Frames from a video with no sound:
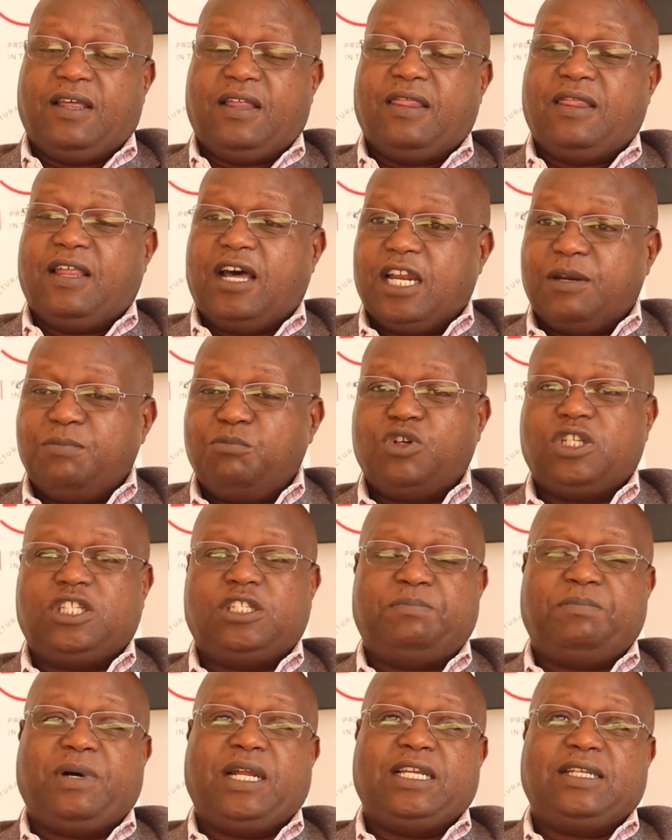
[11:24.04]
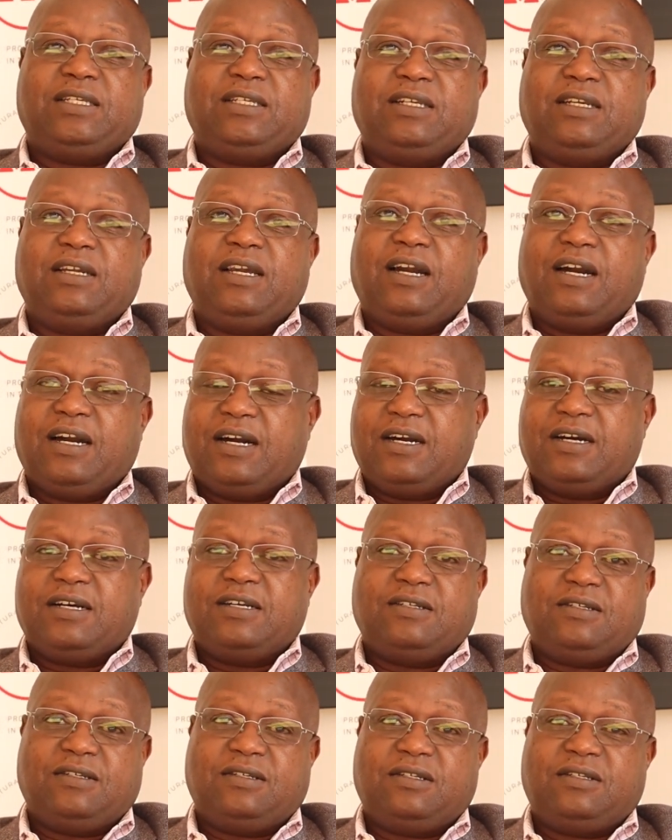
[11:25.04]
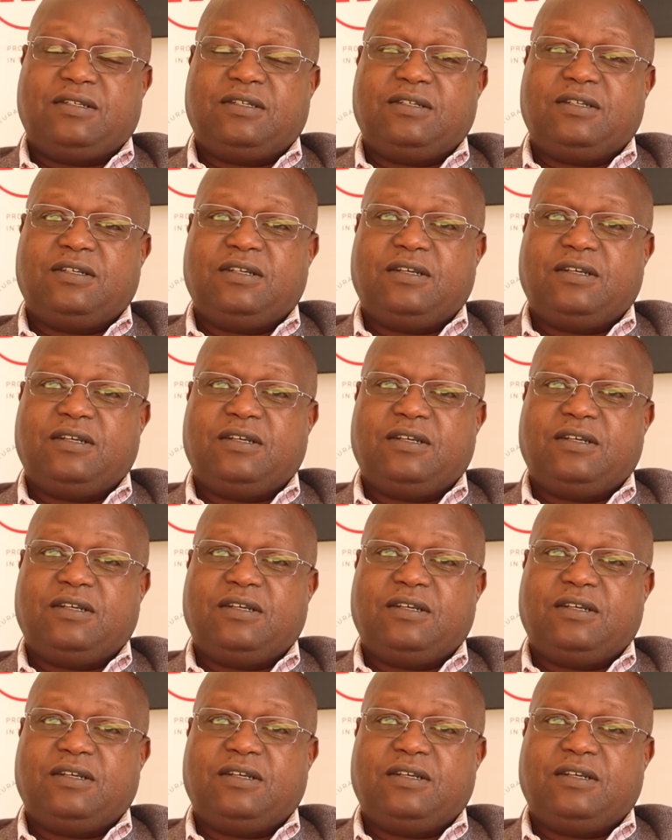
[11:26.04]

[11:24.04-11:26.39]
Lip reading: that municipality has